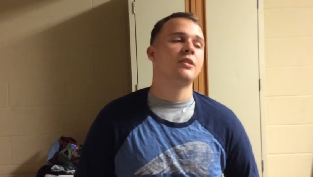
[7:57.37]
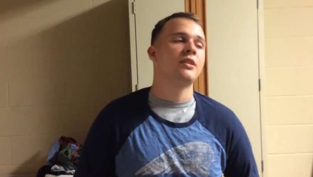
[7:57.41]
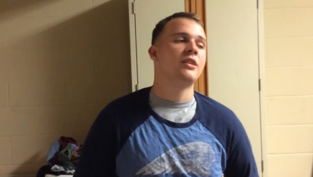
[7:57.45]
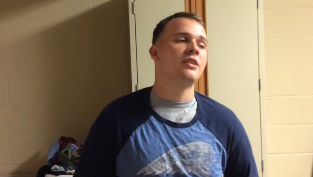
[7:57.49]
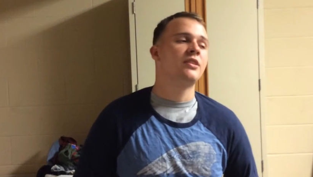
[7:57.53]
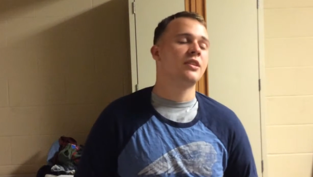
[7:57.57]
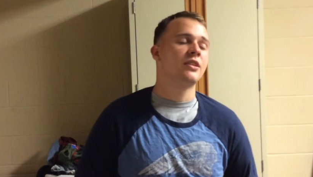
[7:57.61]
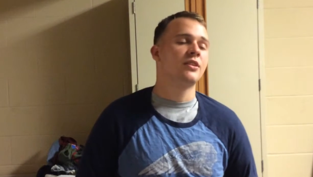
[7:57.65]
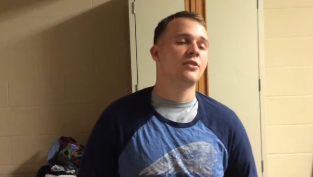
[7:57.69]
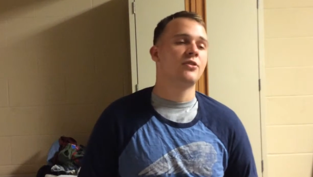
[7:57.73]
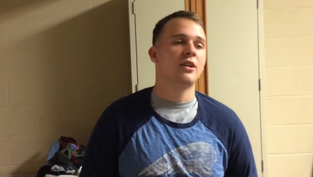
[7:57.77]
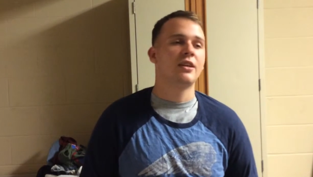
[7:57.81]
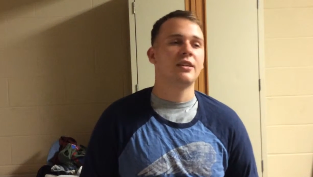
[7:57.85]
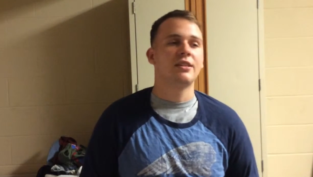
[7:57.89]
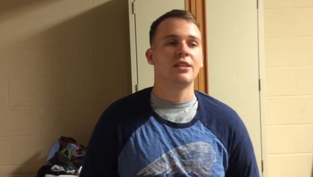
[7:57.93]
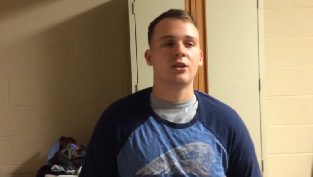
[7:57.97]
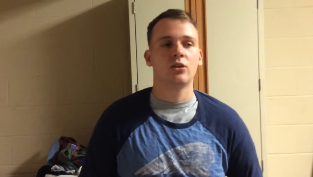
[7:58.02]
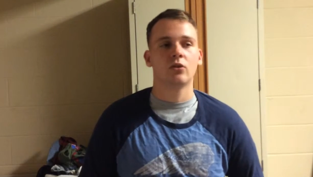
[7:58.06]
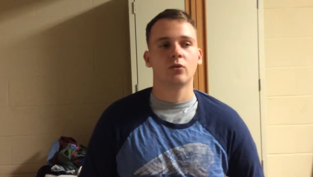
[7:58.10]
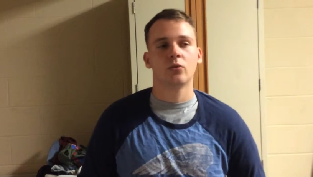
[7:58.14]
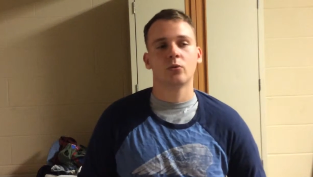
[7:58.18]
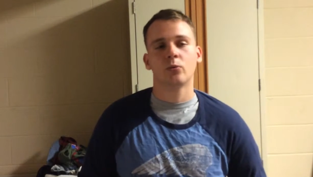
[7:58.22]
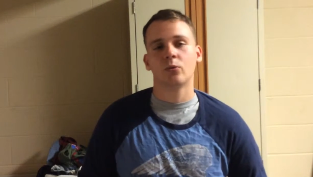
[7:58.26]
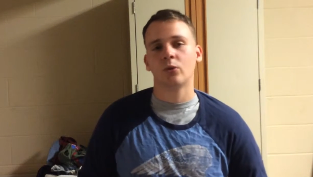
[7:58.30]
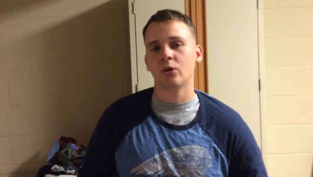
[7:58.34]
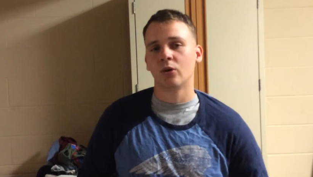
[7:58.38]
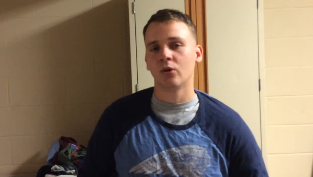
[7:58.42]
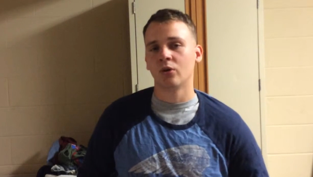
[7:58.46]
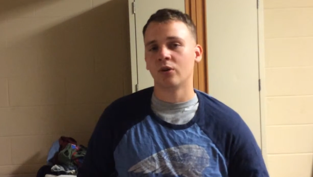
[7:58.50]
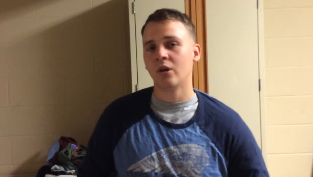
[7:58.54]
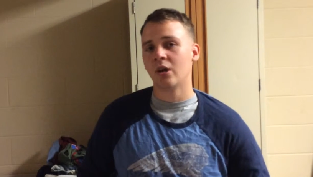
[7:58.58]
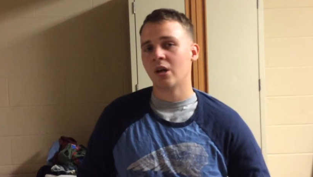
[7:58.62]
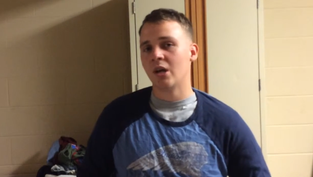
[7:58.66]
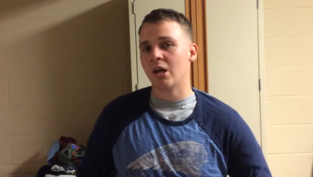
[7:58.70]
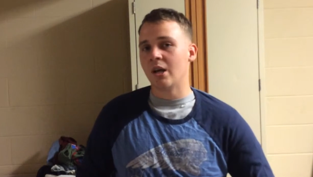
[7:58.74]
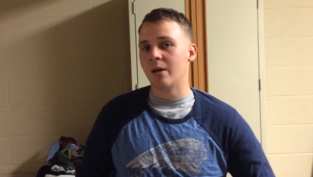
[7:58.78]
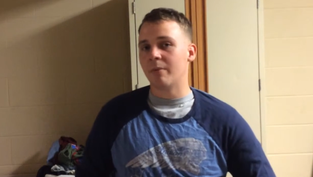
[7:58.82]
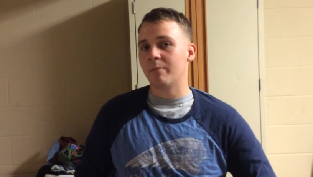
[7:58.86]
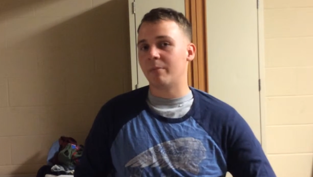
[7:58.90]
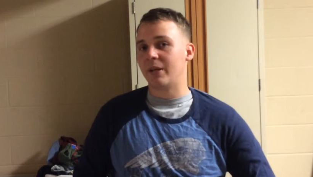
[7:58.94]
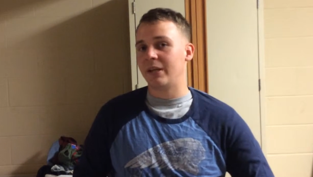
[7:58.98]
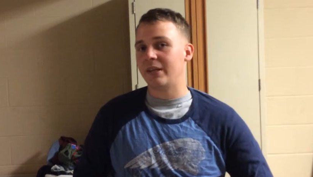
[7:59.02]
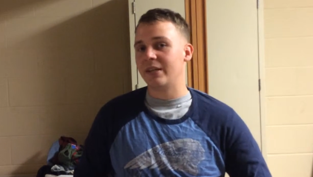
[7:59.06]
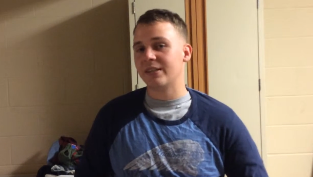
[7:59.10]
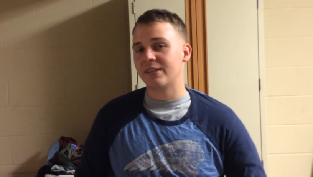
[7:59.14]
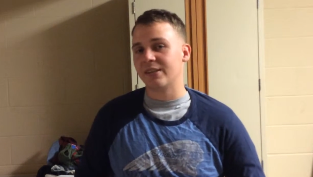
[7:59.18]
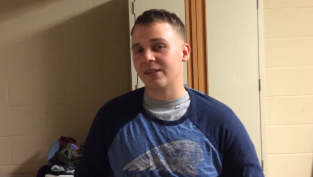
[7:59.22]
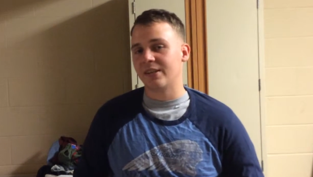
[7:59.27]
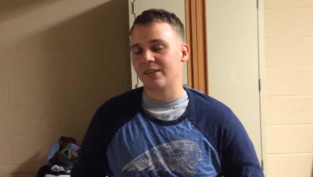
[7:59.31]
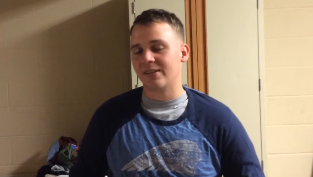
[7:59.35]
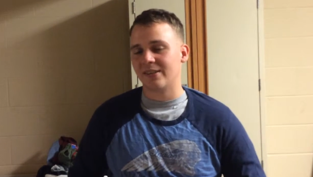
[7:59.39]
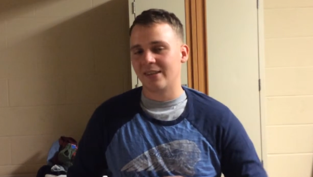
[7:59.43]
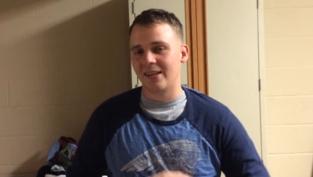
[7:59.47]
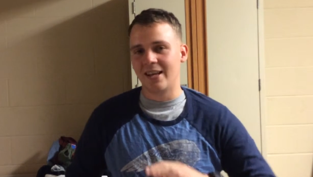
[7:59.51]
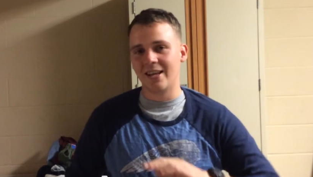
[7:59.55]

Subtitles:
He's going to try and take over the world. But he isn't.